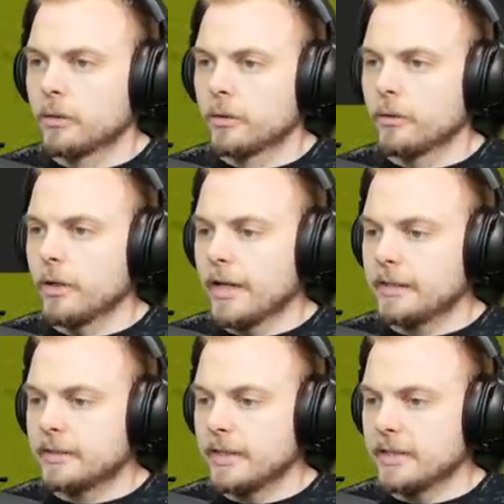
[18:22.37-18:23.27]
All right,
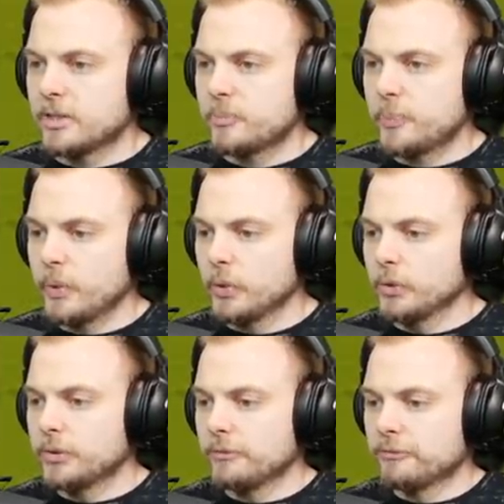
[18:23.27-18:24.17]
so let's
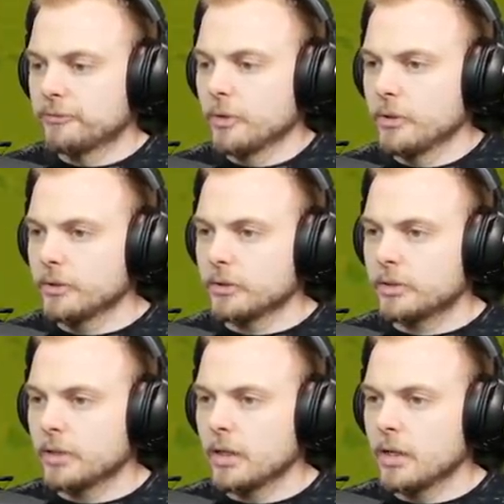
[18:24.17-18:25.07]
build the front.
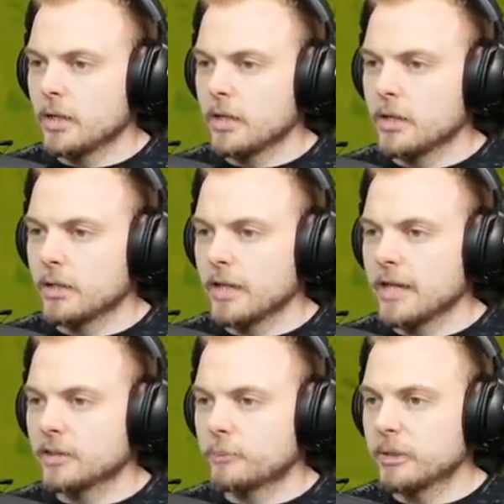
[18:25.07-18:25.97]
So, yeah,
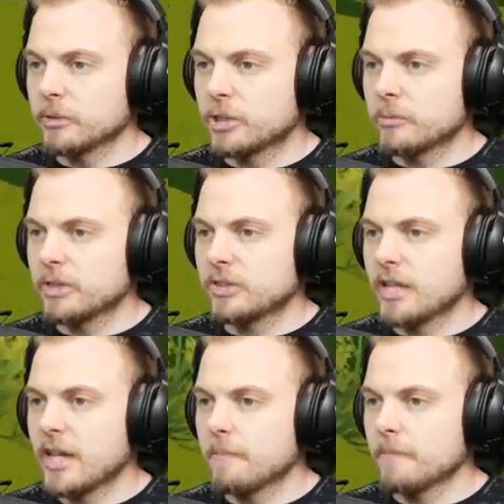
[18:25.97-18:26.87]
it's pretty much going to be the
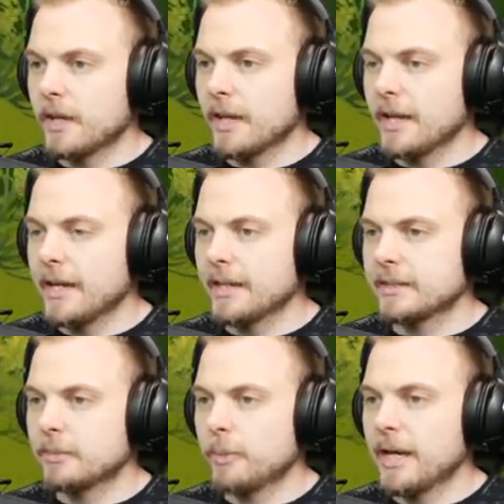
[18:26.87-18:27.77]
same as
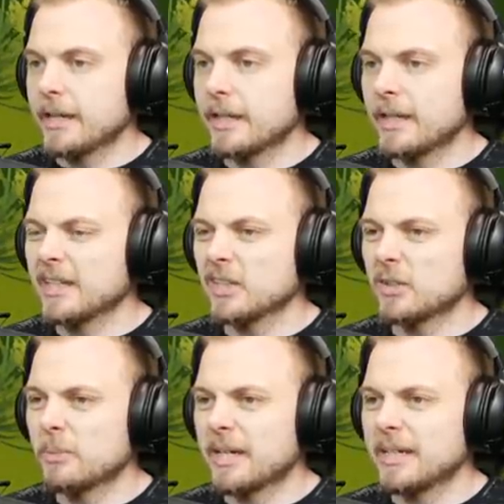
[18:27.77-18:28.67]
the back. I guess I could
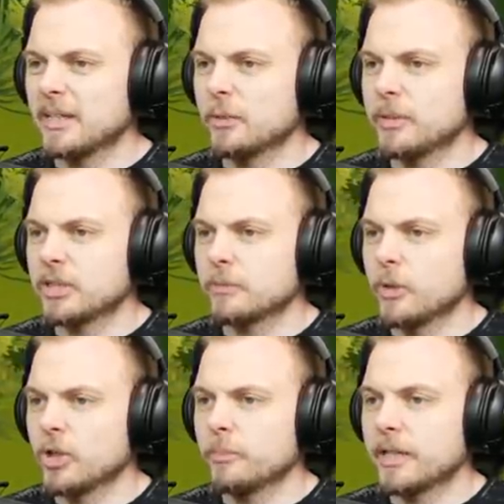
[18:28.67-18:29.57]
make it a little bit
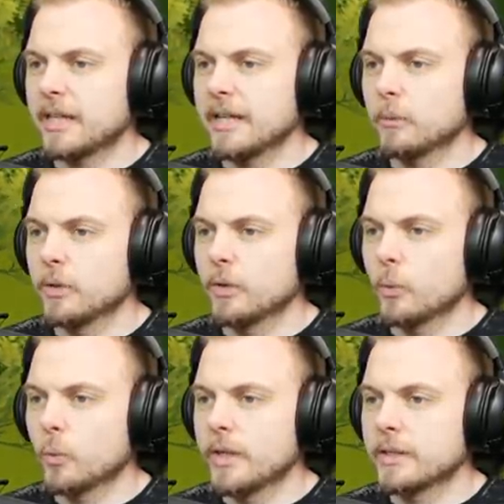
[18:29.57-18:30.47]
smaller, but I kind of want the
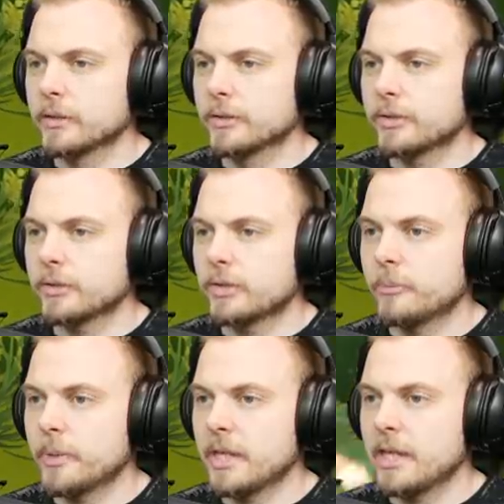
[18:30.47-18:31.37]
wheels to
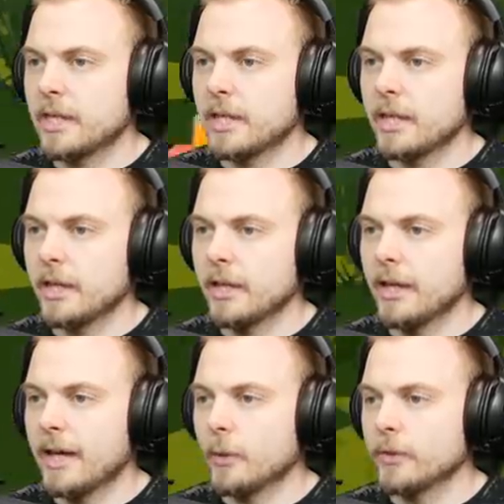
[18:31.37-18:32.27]
be uh,
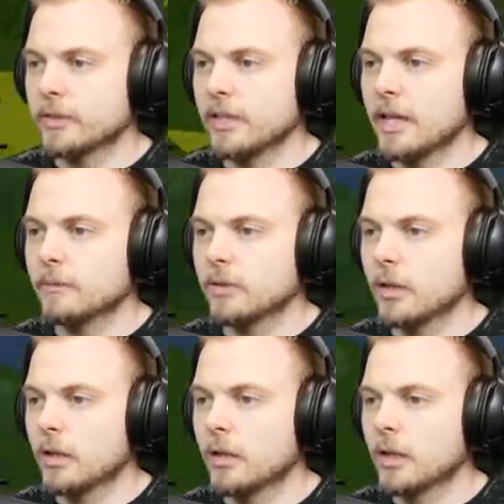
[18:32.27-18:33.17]
out the same.
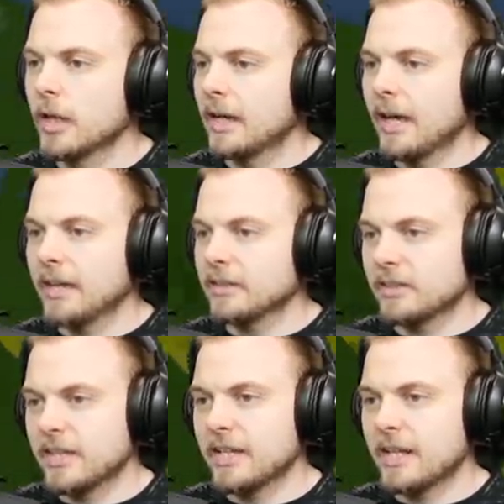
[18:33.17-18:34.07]
So, as I
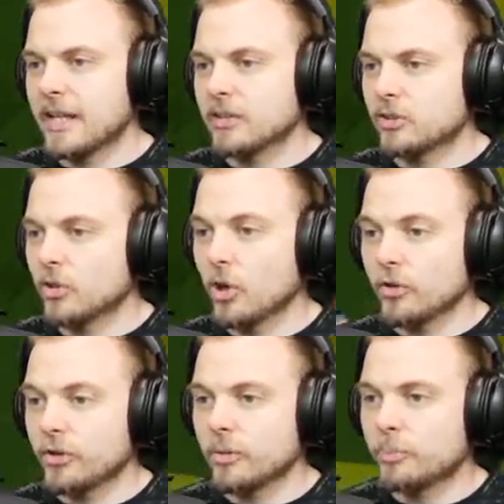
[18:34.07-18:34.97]
said, it's
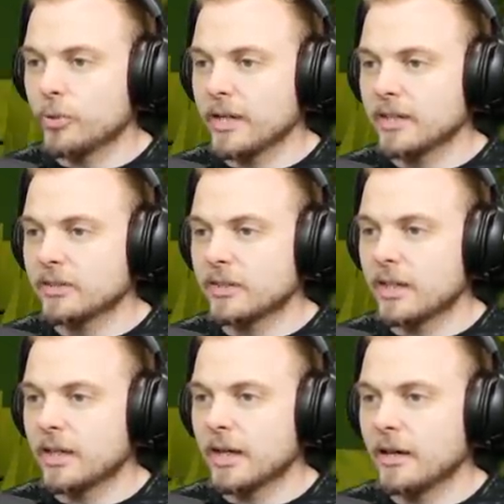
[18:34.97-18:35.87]
not the prettiest
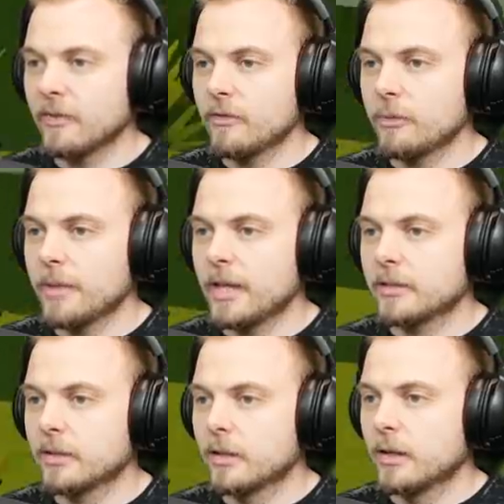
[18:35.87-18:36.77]
thing I've ever made.
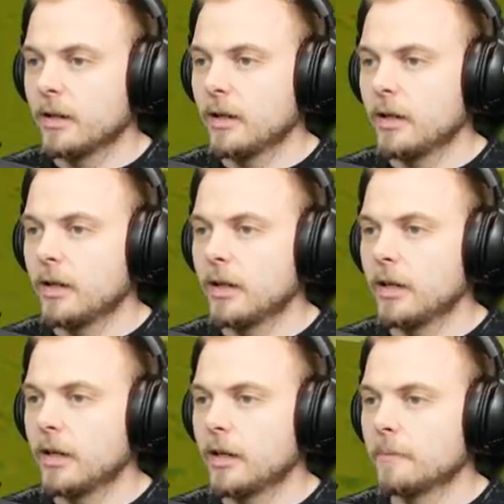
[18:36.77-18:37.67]

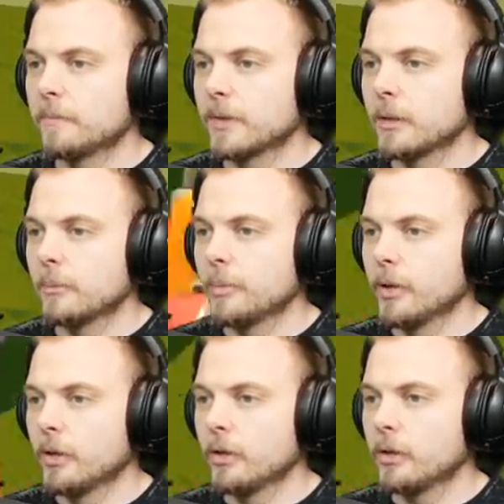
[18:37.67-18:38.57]
Um,
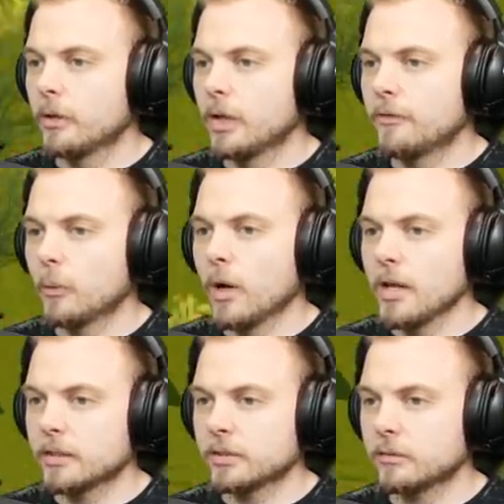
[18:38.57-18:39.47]
but if it
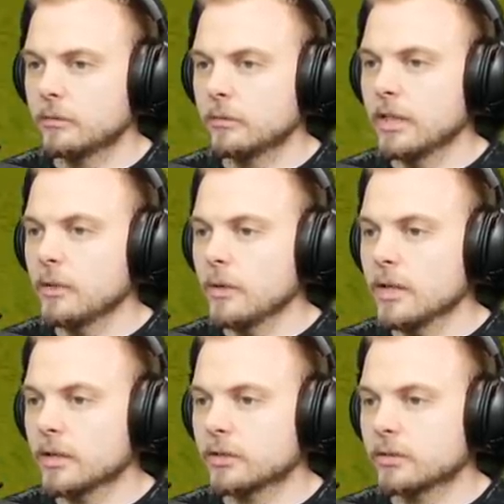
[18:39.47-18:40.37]
works, then it
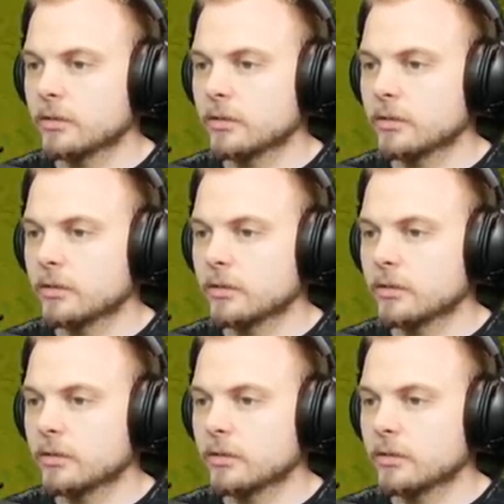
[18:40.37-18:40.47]
works.